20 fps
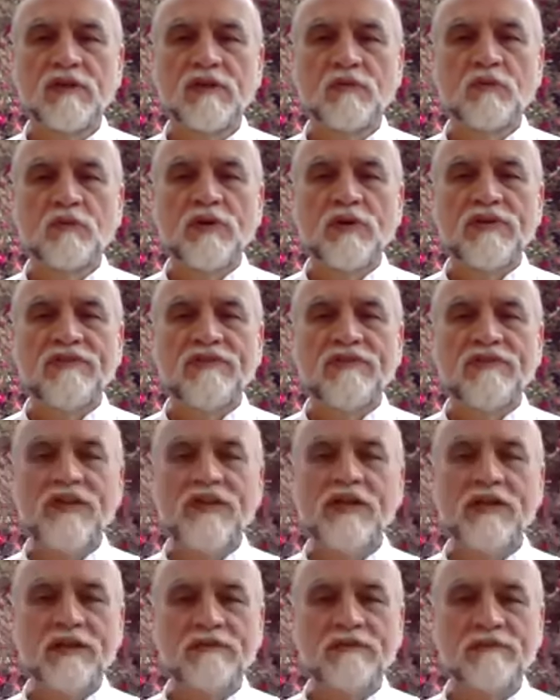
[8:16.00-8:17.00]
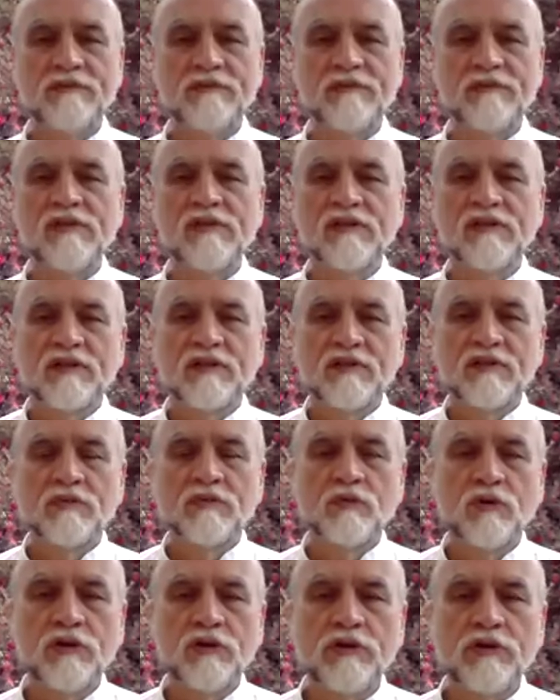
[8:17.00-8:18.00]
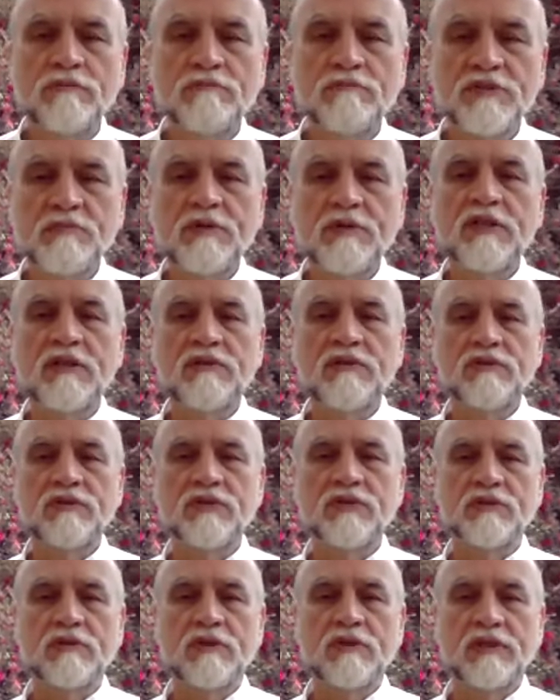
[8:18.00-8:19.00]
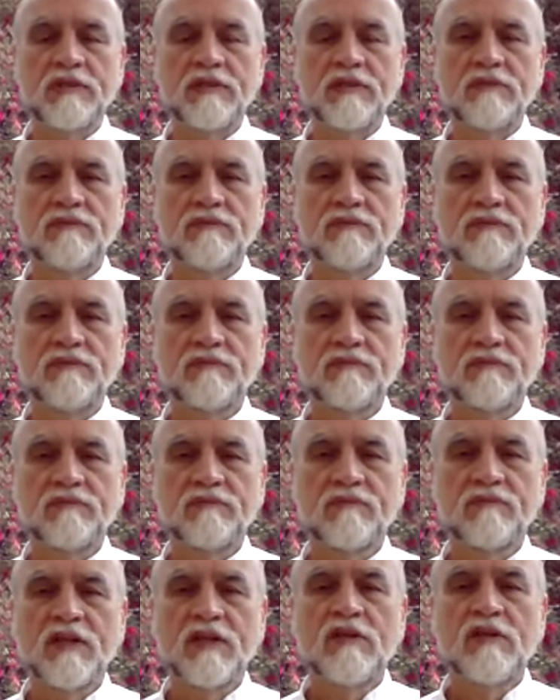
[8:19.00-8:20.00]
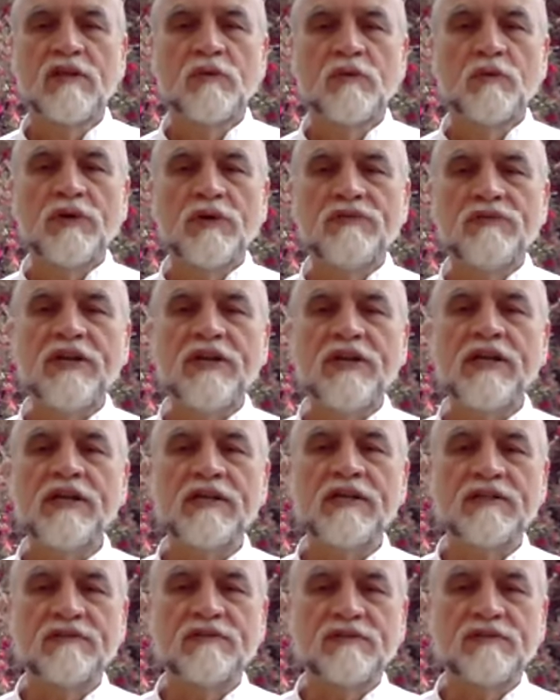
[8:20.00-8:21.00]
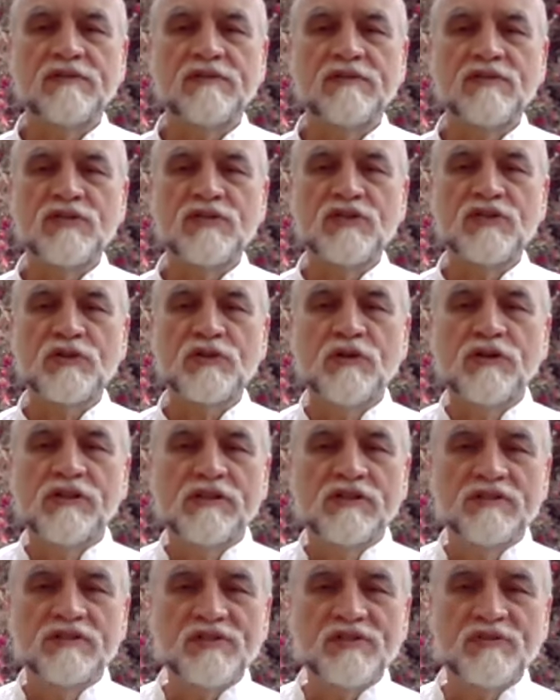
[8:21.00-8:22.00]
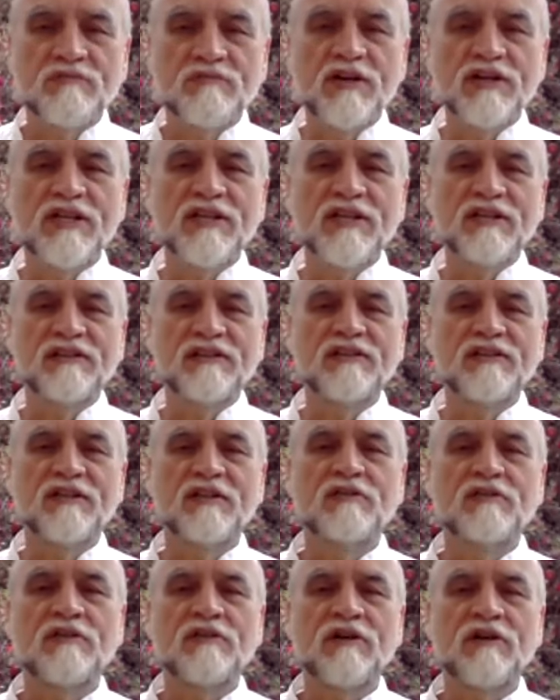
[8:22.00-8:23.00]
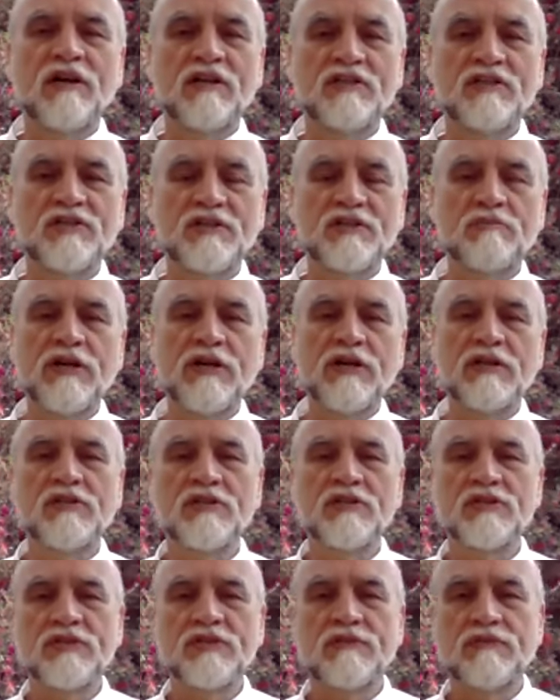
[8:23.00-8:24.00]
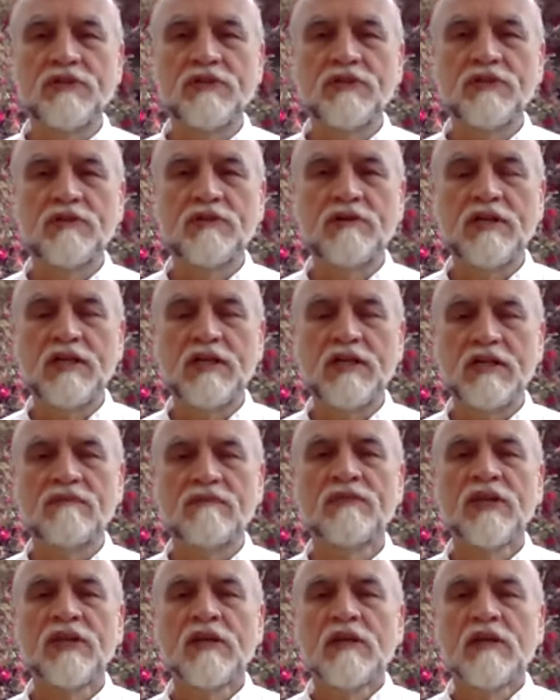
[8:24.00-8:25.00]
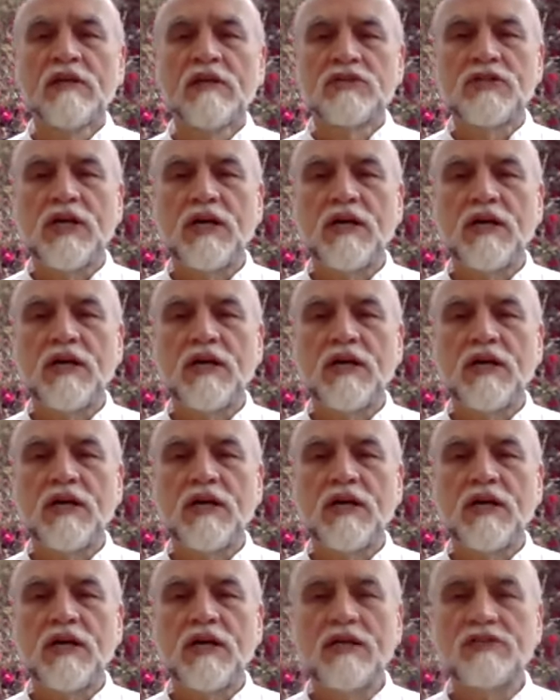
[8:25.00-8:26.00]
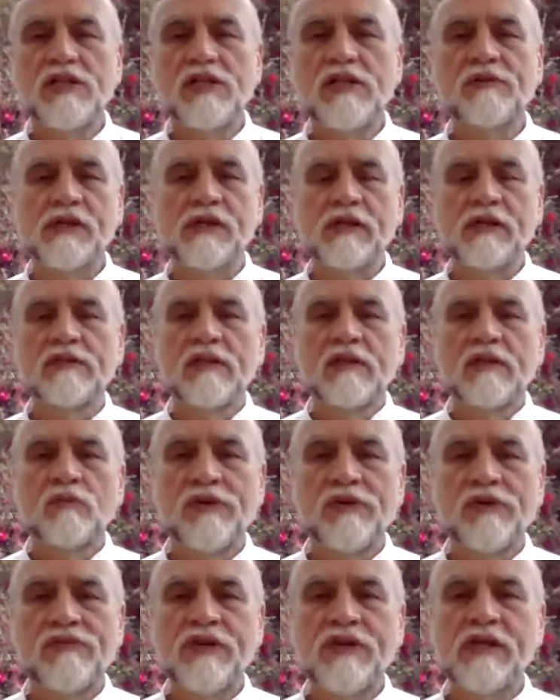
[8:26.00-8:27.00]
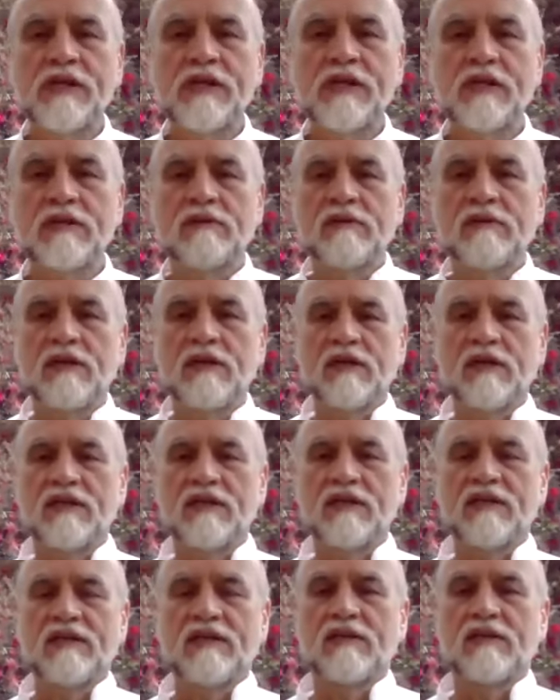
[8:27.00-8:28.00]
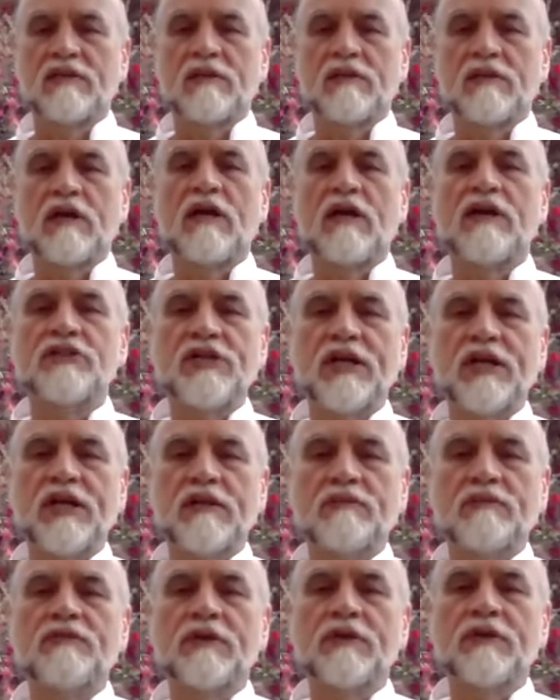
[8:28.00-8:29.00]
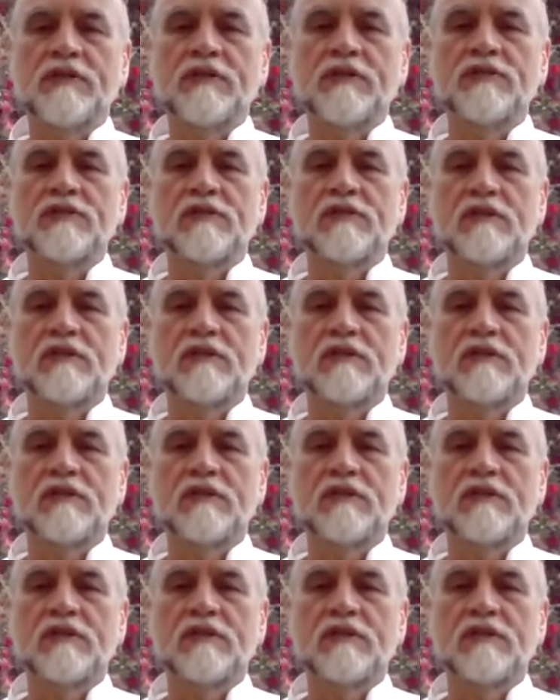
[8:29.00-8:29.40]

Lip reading: within the worms beneath the soil, within the squirrels running across the branches of the tree, saw jiva within the large elephant,